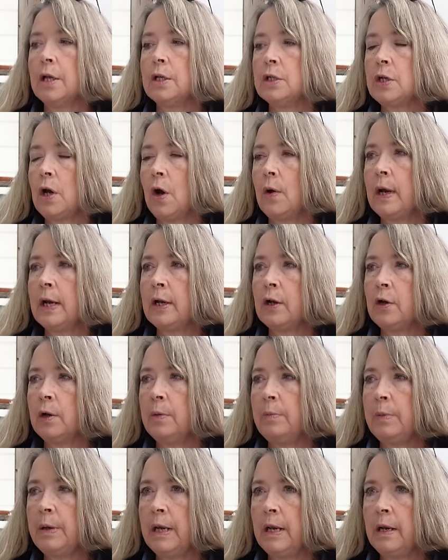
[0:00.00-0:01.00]
So it
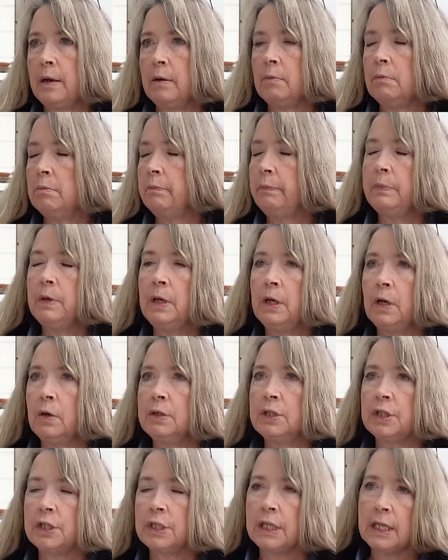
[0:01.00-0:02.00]
could have been, you know,
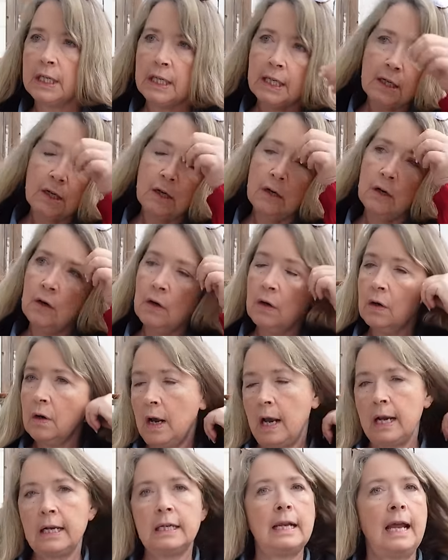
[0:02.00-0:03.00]
just the year.
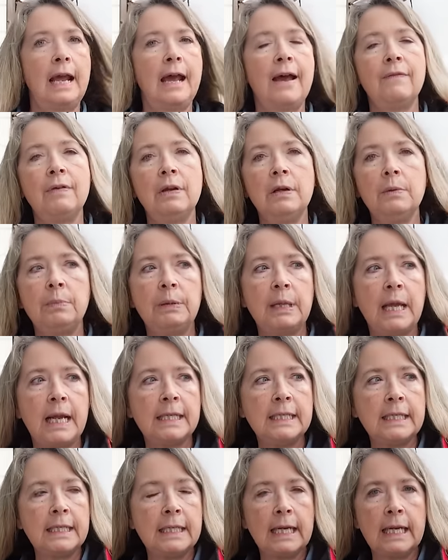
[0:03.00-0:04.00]
I haven't
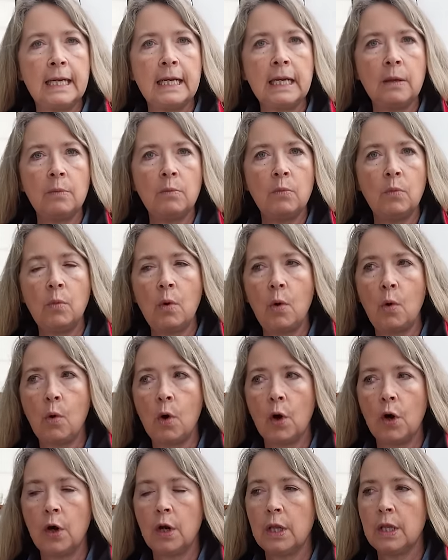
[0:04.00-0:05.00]
planted any
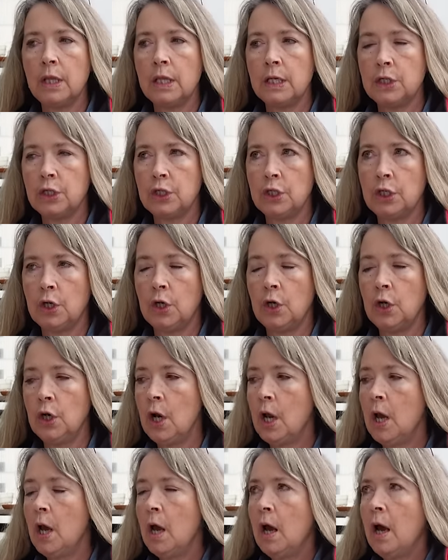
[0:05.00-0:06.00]
more this year.
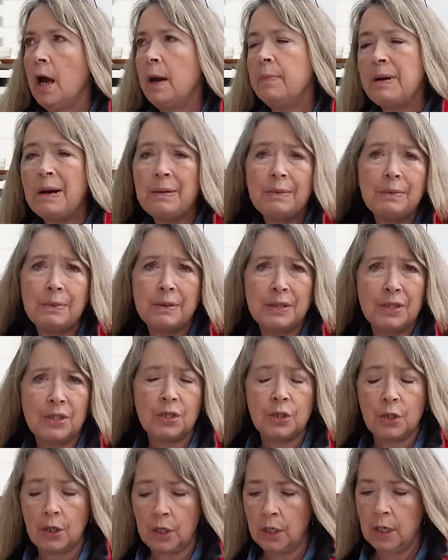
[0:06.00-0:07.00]
I probably
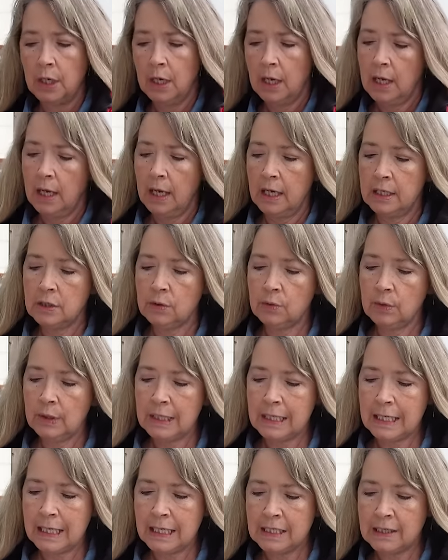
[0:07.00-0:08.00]
should. It's a
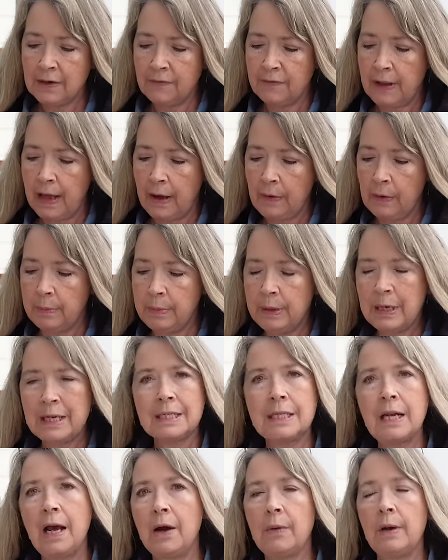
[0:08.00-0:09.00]
really easy flower, but
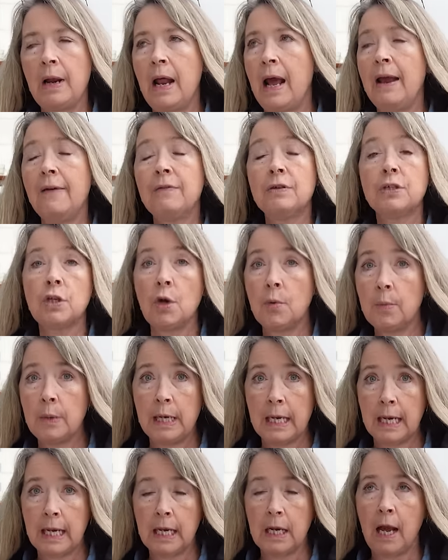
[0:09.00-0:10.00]
it's not one. I have so
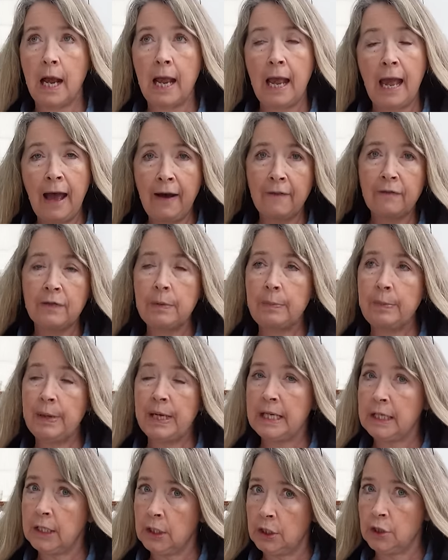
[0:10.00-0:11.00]
many. I have to
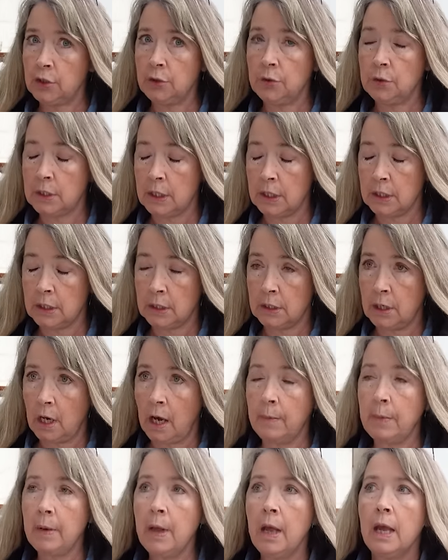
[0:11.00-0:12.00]
pick and choose and
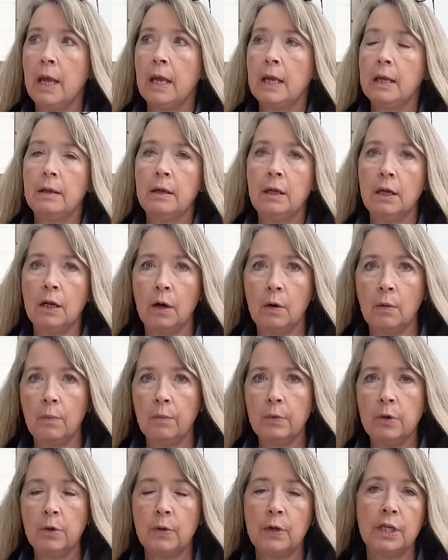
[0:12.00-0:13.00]
stop, you know,
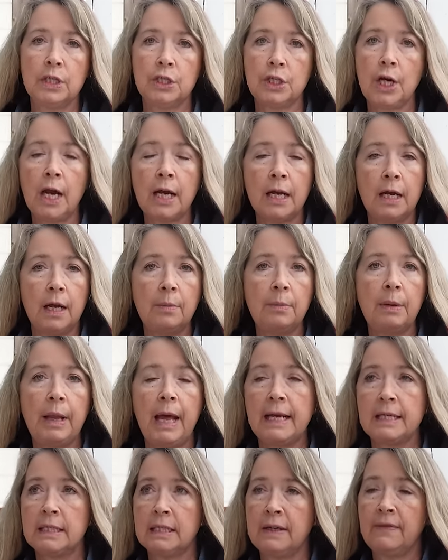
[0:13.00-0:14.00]
doing the shotgun
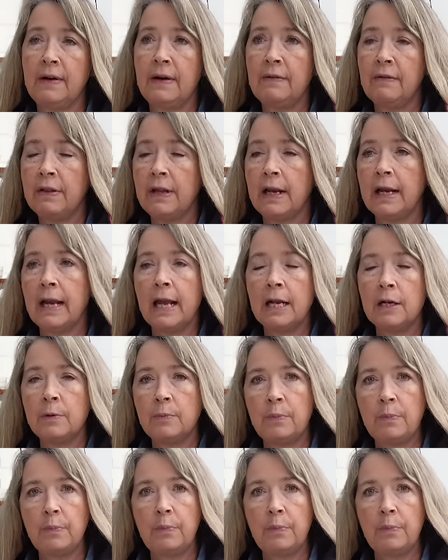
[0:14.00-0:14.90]
blast of everything and